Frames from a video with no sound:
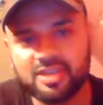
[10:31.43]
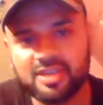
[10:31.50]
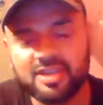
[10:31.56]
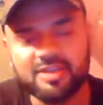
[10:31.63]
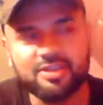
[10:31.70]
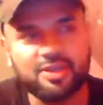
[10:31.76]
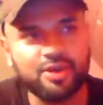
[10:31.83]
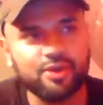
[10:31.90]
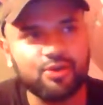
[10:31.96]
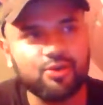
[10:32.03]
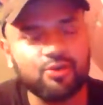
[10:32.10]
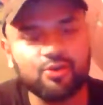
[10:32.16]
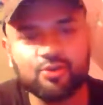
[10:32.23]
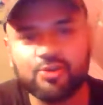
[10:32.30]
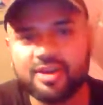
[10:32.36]
And I
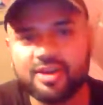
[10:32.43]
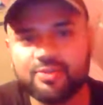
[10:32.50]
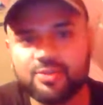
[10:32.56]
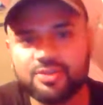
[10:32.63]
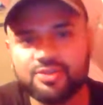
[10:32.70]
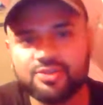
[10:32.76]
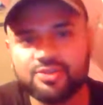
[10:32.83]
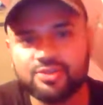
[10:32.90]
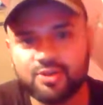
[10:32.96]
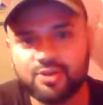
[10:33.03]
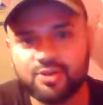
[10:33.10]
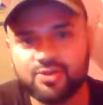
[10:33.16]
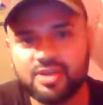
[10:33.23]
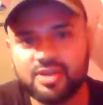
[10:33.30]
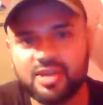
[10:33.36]
know when I went to
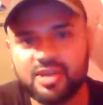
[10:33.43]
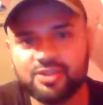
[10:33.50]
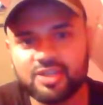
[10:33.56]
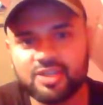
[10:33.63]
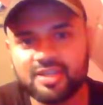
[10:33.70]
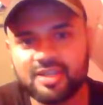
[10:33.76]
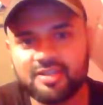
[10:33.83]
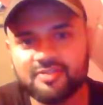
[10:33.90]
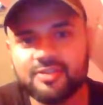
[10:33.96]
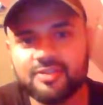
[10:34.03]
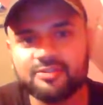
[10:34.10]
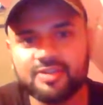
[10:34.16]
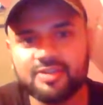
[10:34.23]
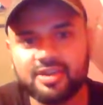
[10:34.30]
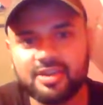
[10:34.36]
Stonehenge, I kind of
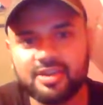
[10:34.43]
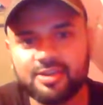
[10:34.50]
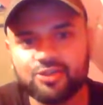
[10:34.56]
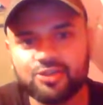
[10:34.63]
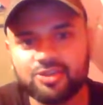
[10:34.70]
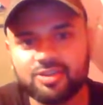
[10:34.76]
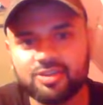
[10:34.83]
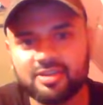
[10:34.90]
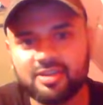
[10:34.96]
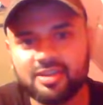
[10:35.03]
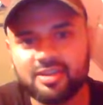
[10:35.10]
felt that energy.